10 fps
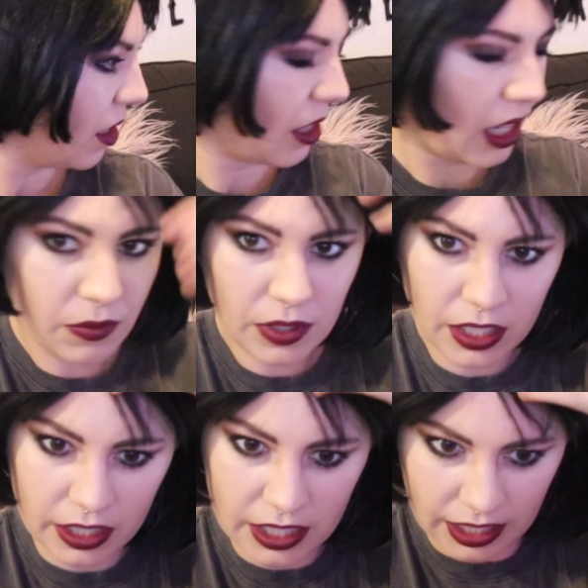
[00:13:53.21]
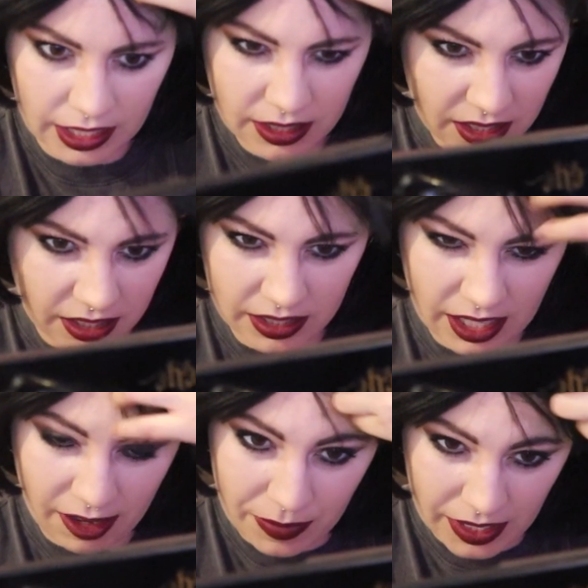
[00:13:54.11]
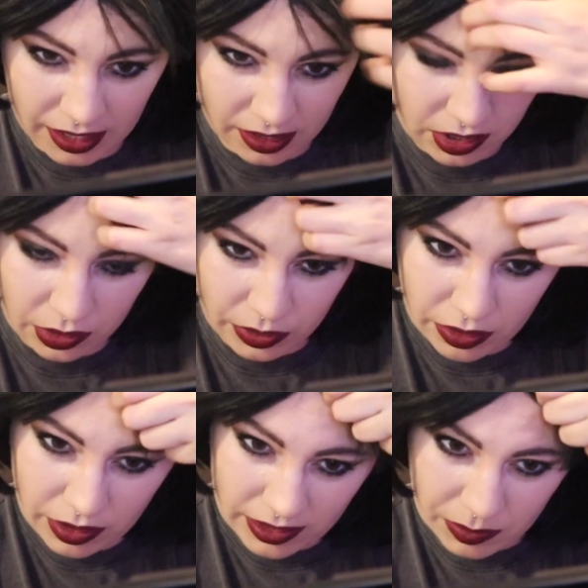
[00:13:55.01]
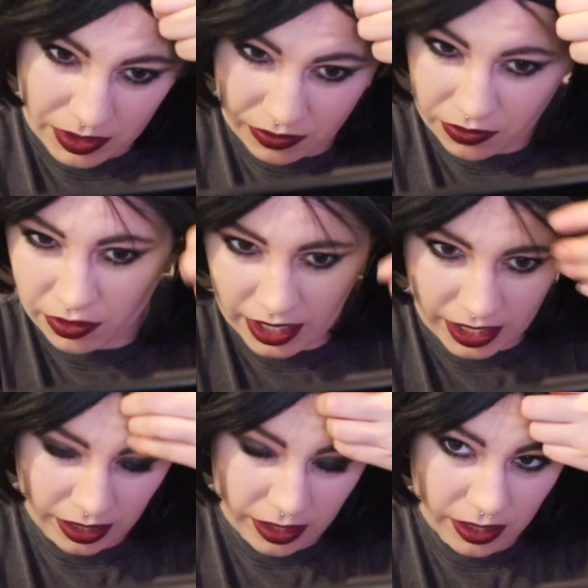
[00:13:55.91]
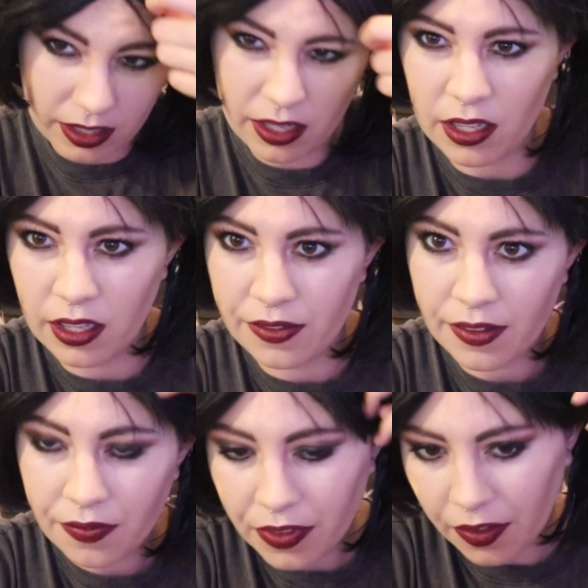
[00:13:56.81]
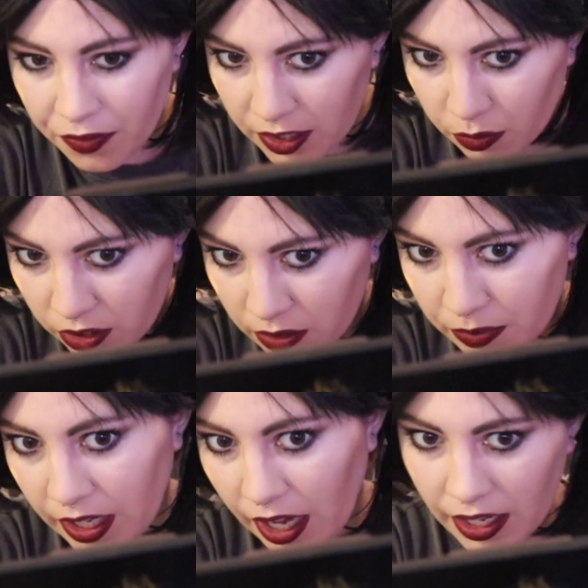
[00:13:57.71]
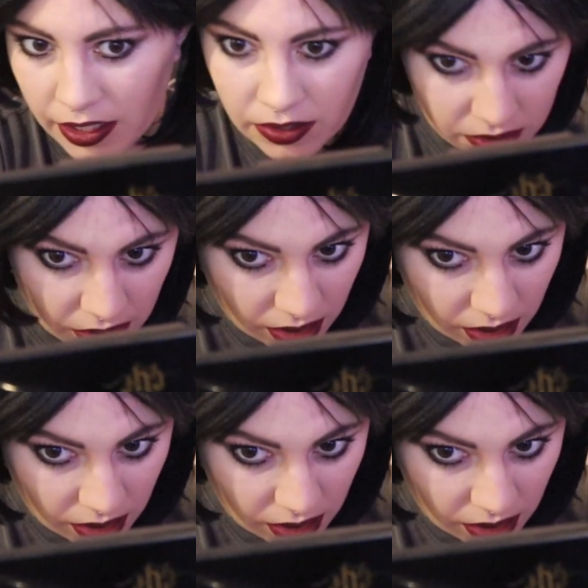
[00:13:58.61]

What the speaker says: Then I'm really looking, Nancy does have bangs, so we don't have to be afraid of these wispy guys.